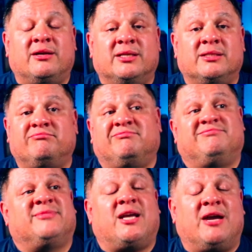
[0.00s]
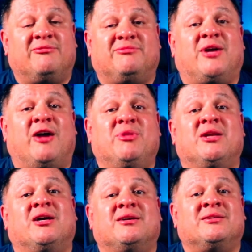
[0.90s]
And I've been a